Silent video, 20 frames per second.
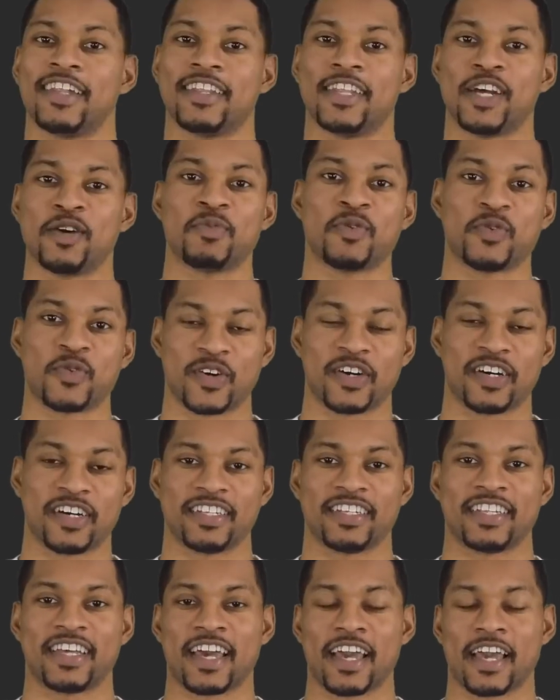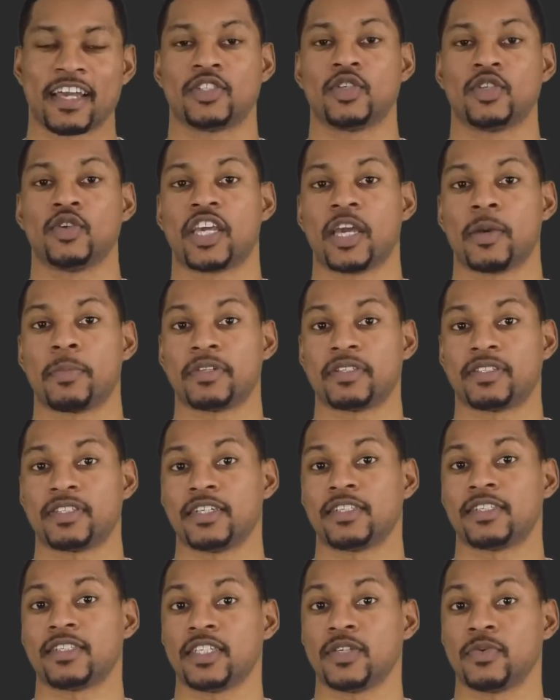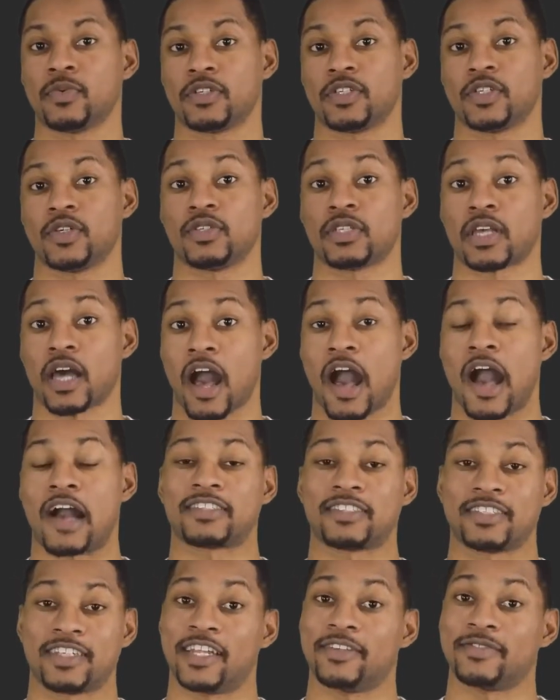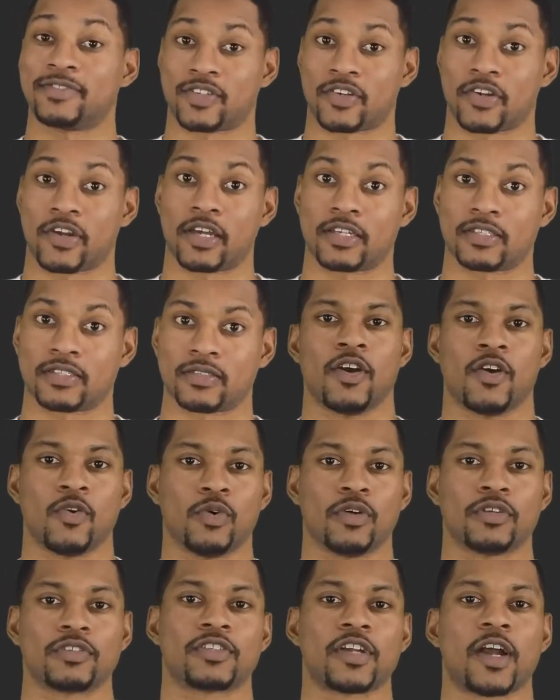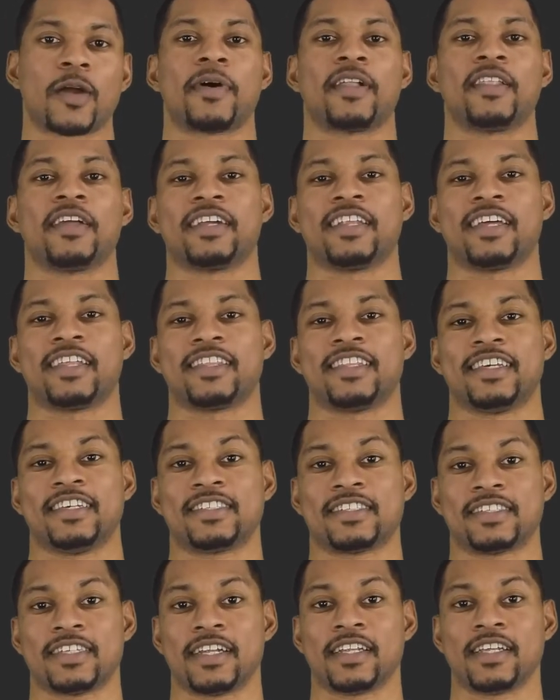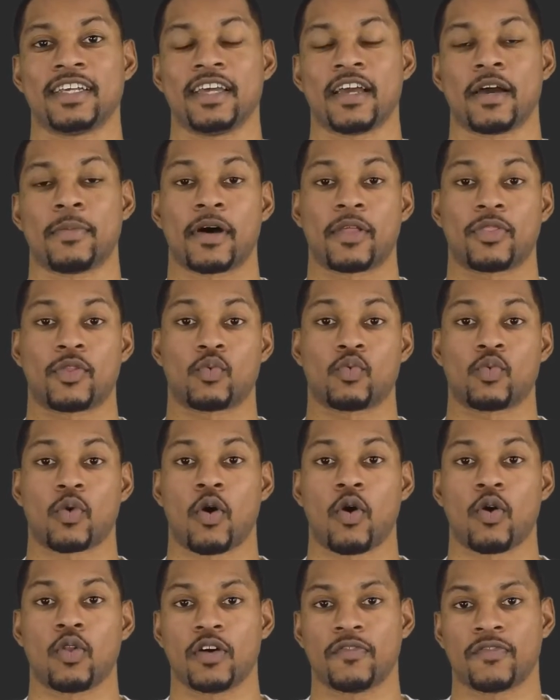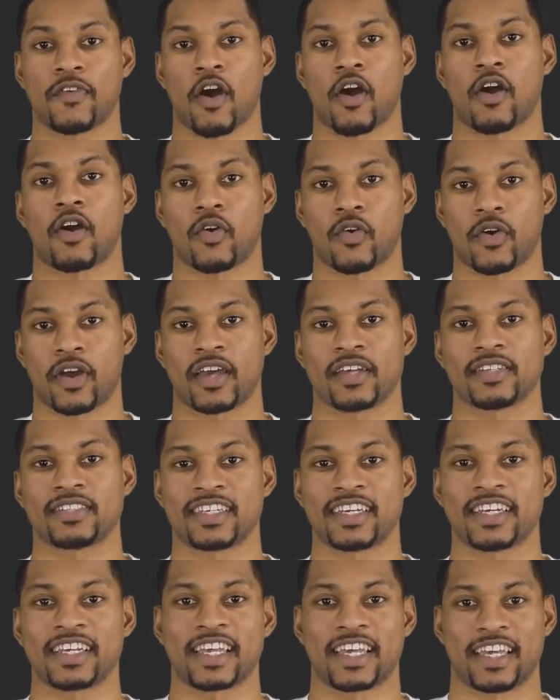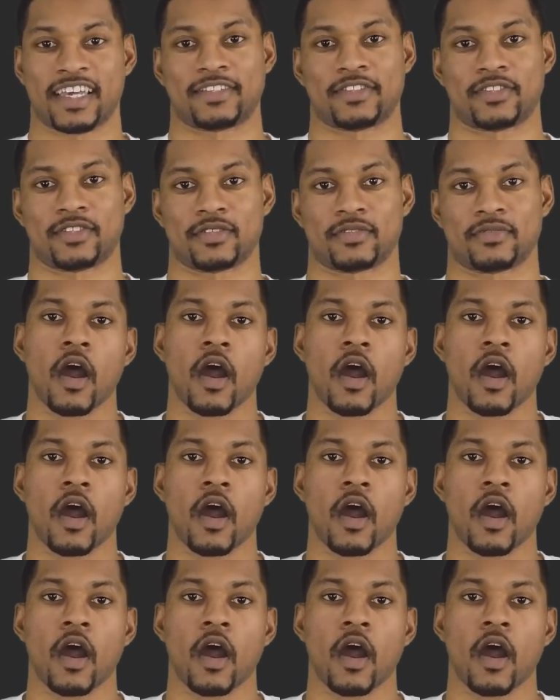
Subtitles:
Number 1, H2 can potentially reduce oxidative stress. We'll start by looking at this study about the role of ROS in cancer.